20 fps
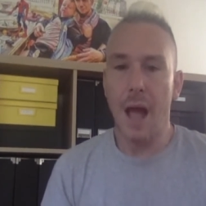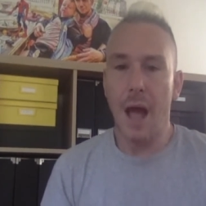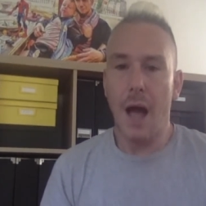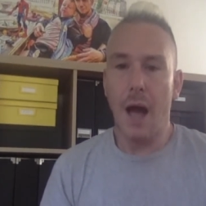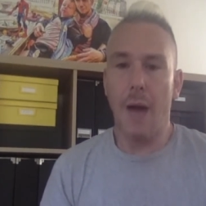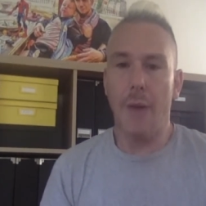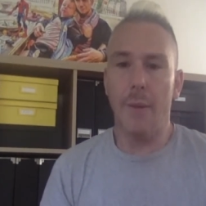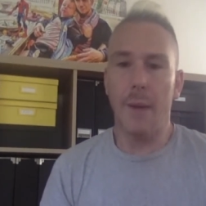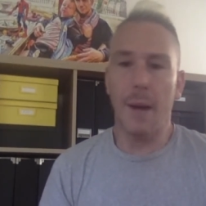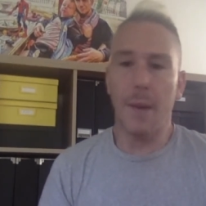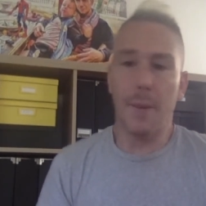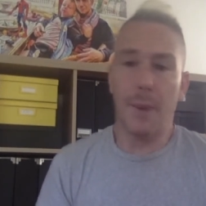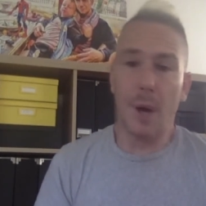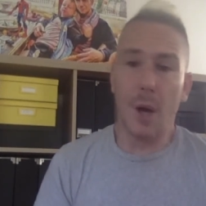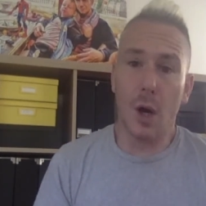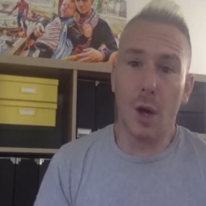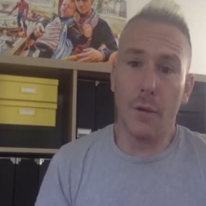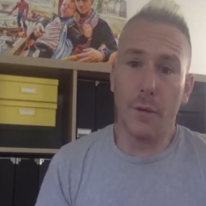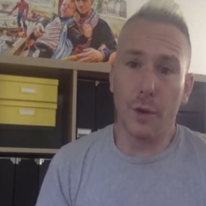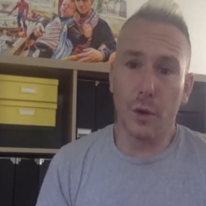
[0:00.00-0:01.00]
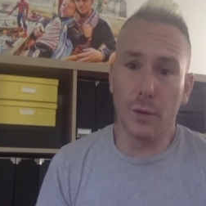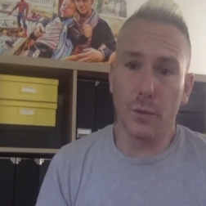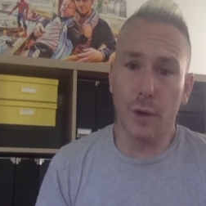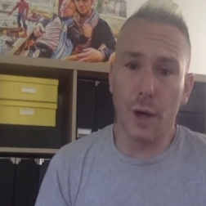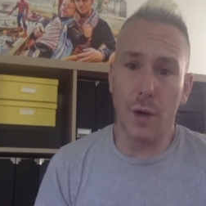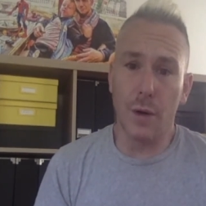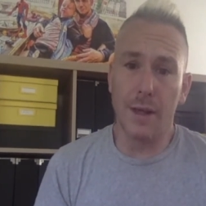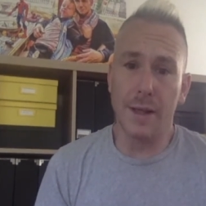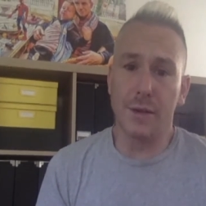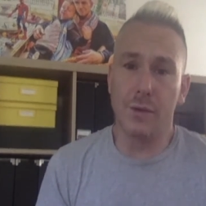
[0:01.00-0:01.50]
Um, a part of your
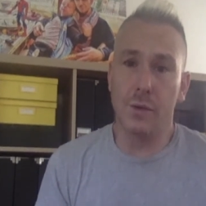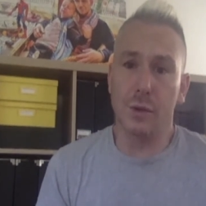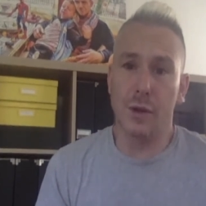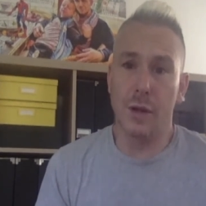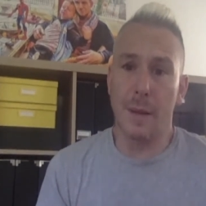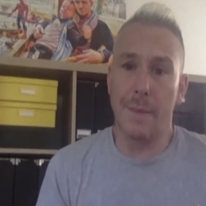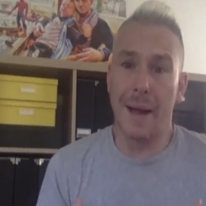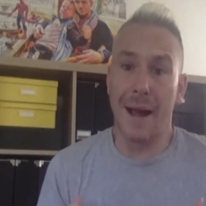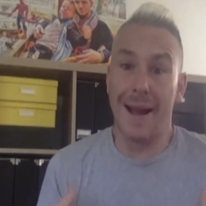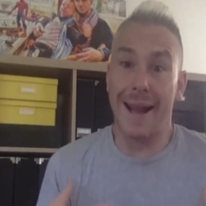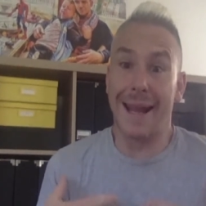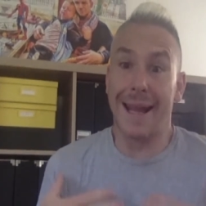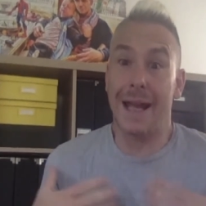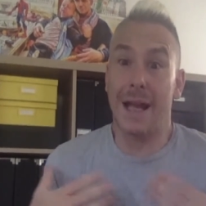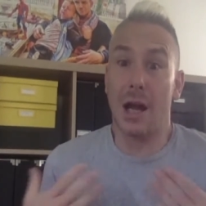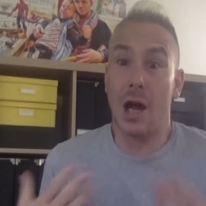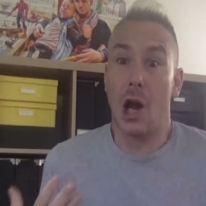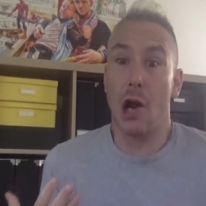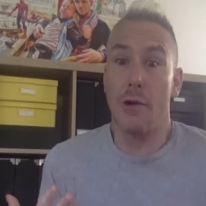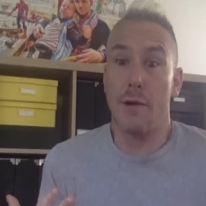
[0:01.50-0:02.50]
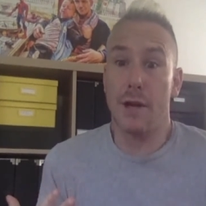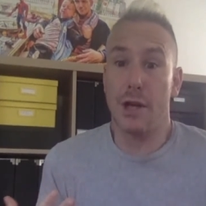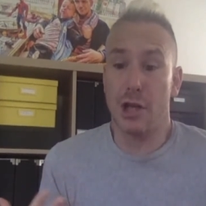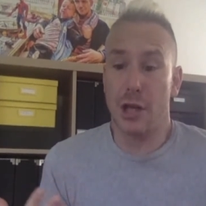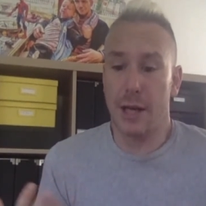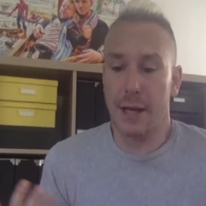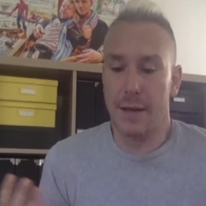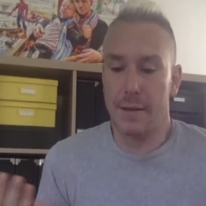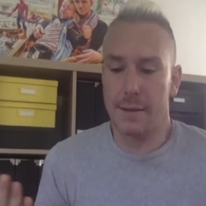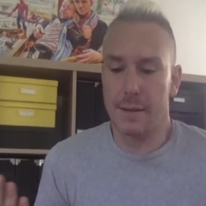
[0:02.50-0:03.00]
role is also about
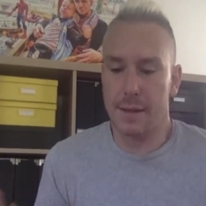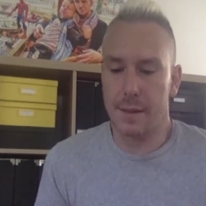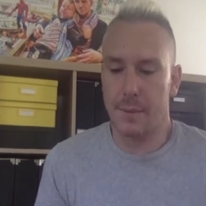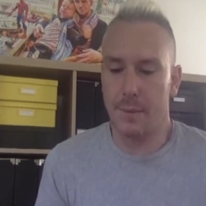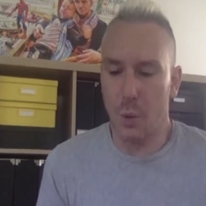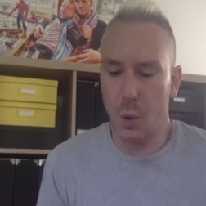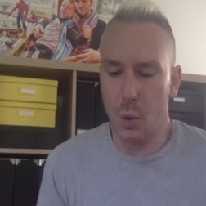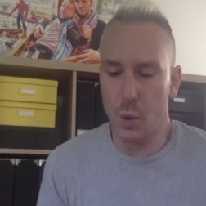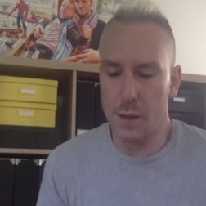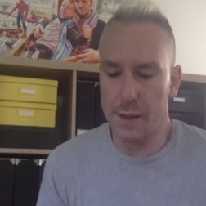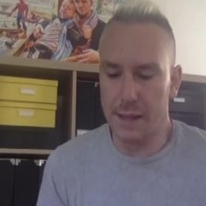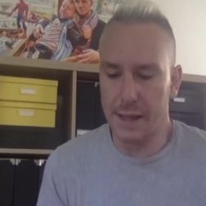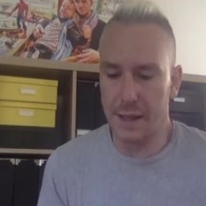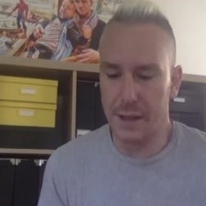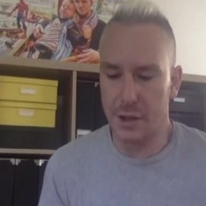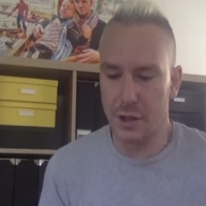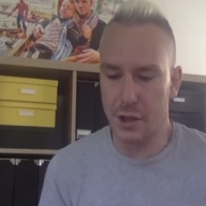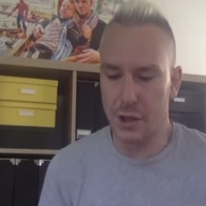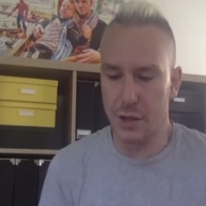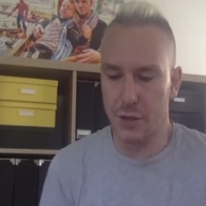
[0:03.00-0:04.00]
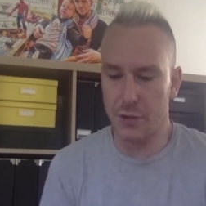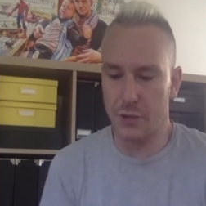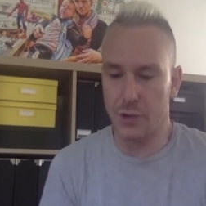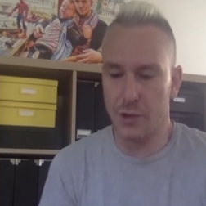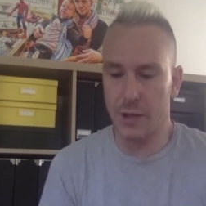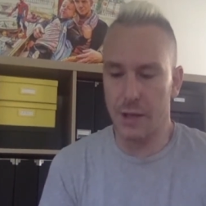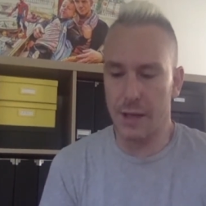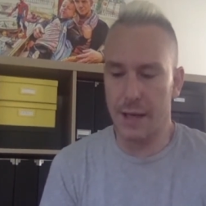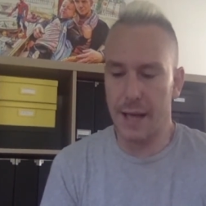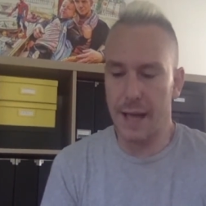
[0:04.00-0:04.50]
encouraging and supporting
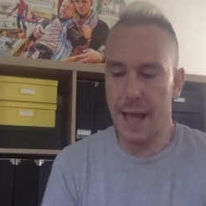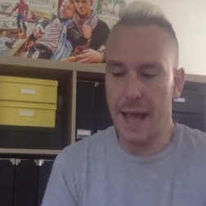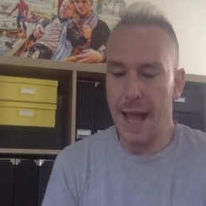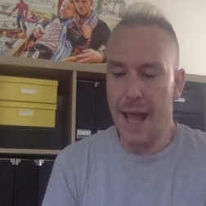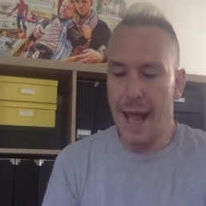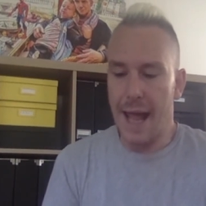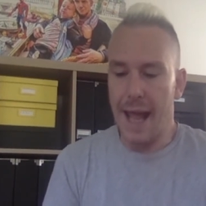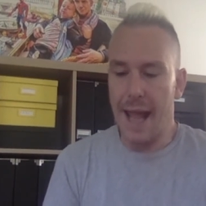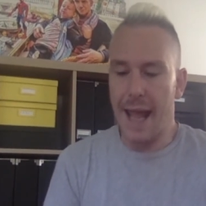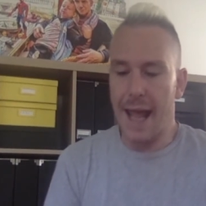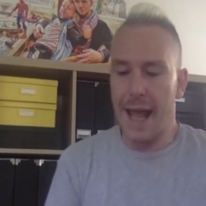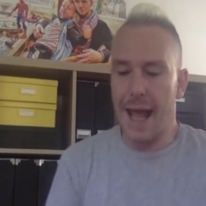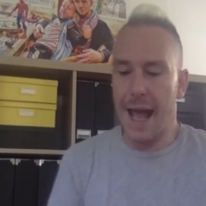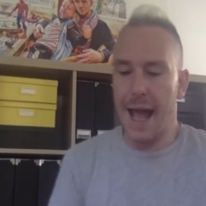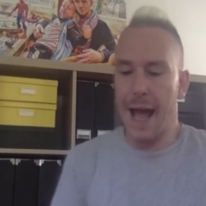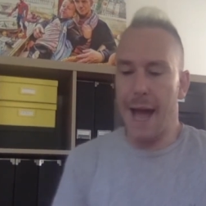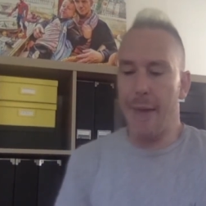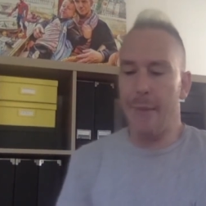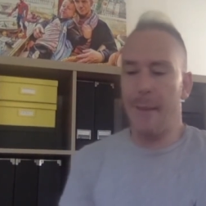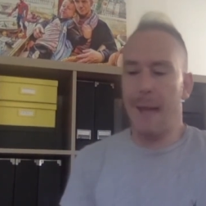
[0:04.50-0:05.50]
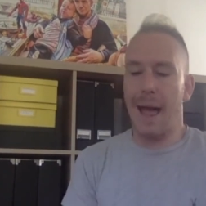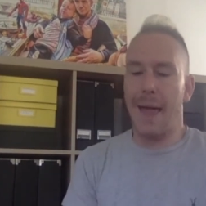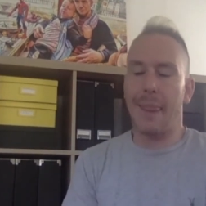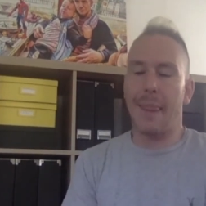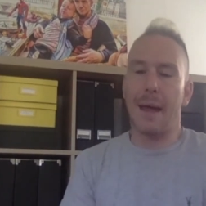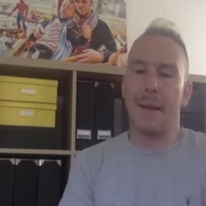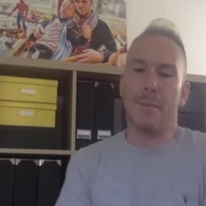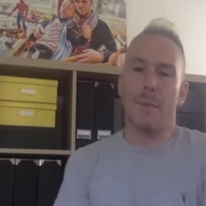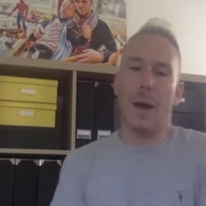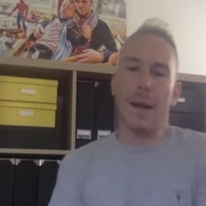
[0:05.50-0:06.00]
children, um, and
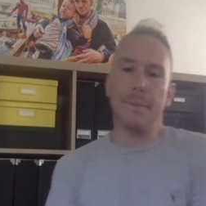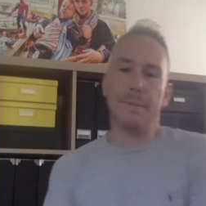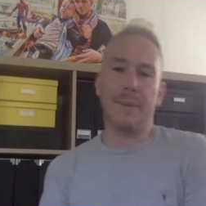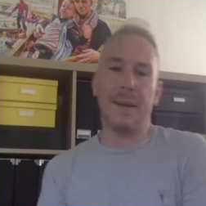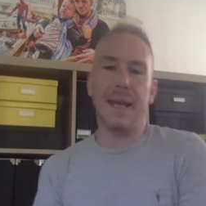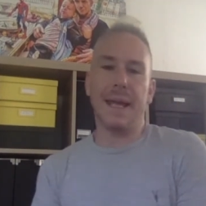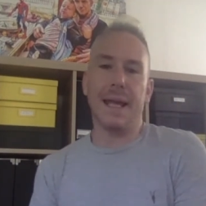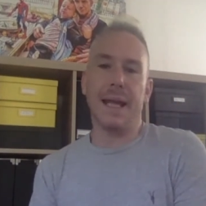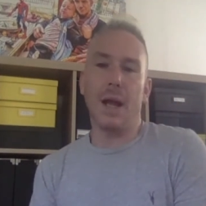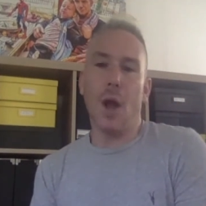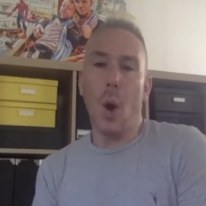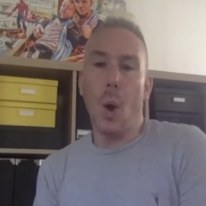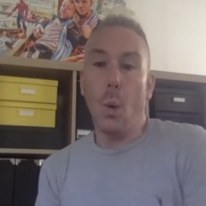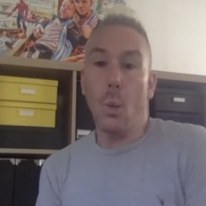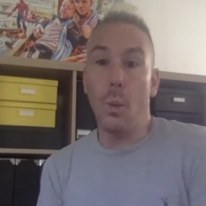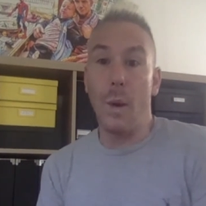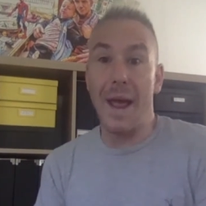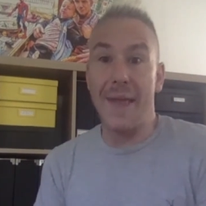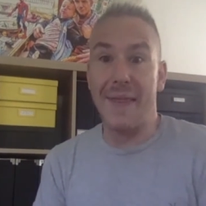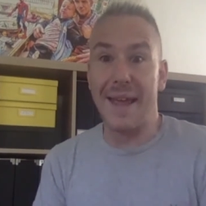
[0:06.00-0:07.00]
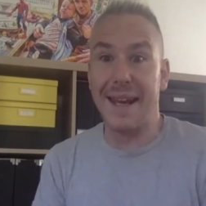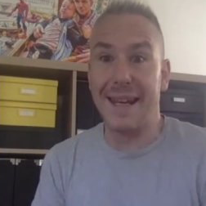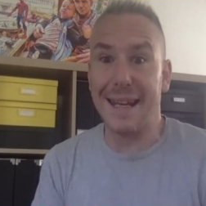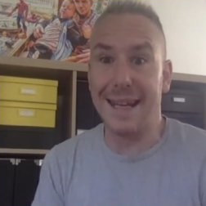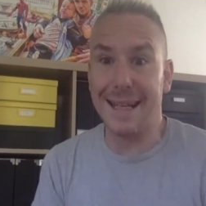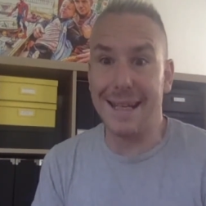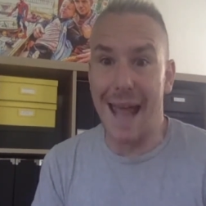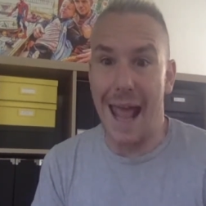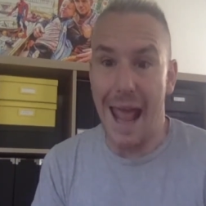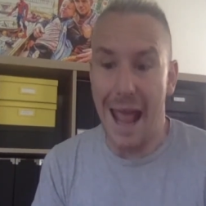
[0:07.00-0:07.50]
that might be where they
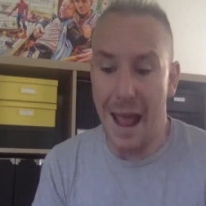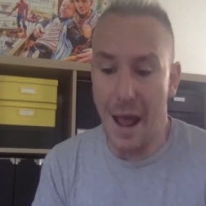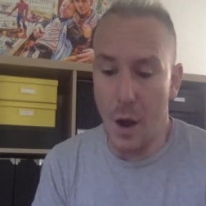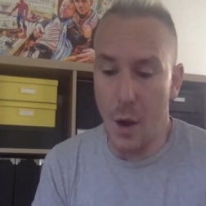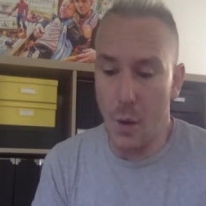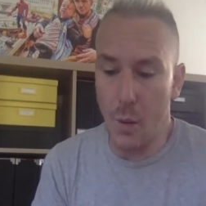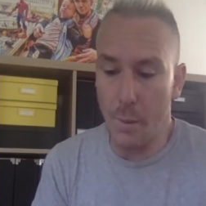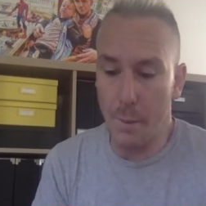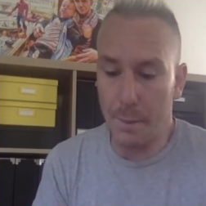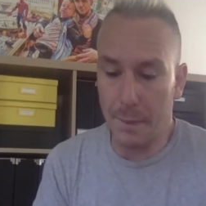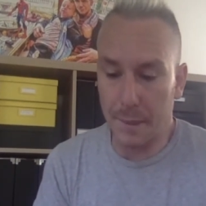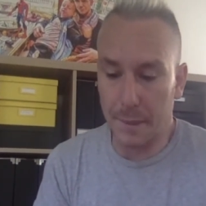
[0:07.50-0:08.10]
need help